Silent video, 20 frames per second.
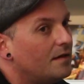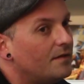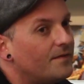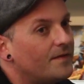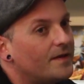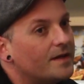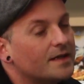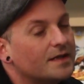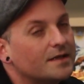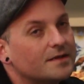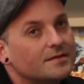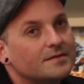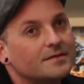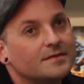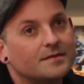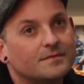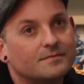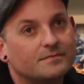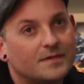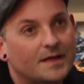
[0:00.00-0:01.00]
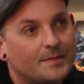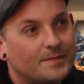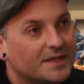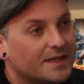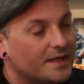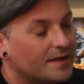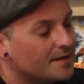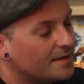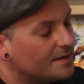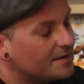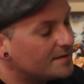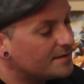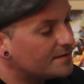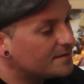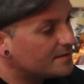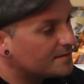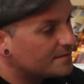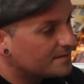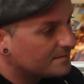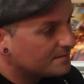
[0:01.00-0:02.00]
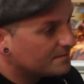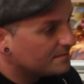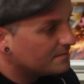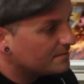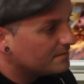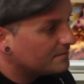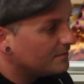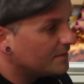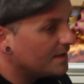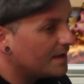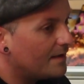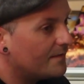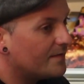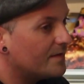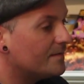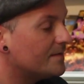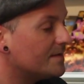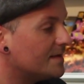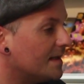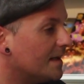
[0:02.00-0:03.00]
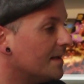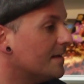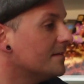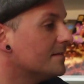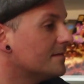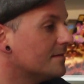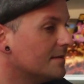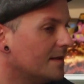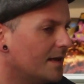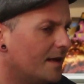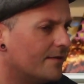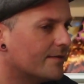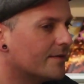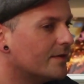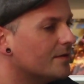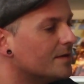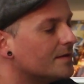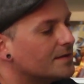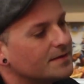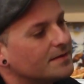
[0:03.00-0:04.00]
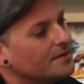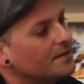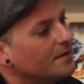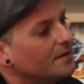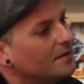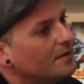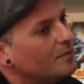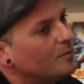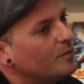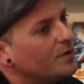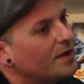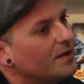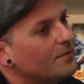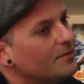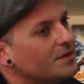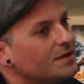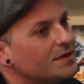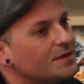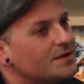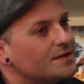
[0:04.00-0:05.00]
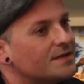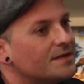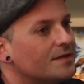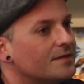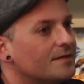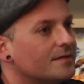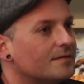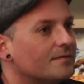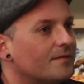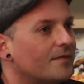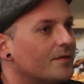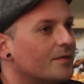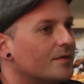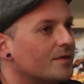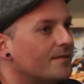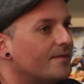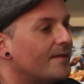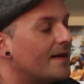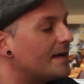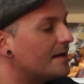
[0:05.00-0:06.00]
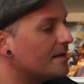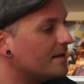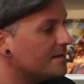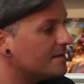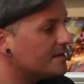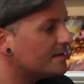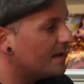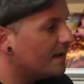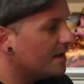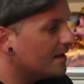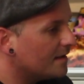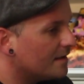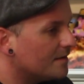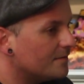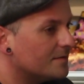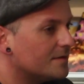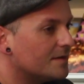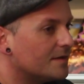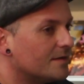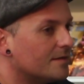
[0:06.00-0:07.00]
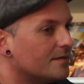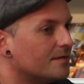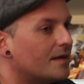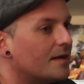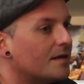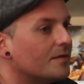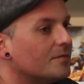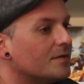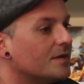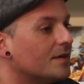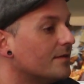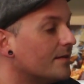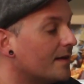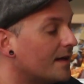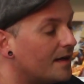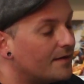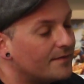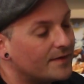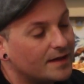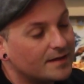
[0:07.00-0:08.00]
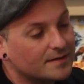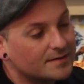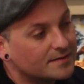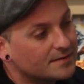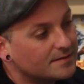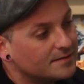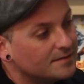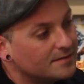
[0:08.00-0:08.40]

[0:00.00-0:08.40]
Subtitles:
If I could replicate this wherever it was needed, yeah, of course. But I wouldn't just do it for vanity's sake. I wouldn't do it, and I wouldn't do it half-assed.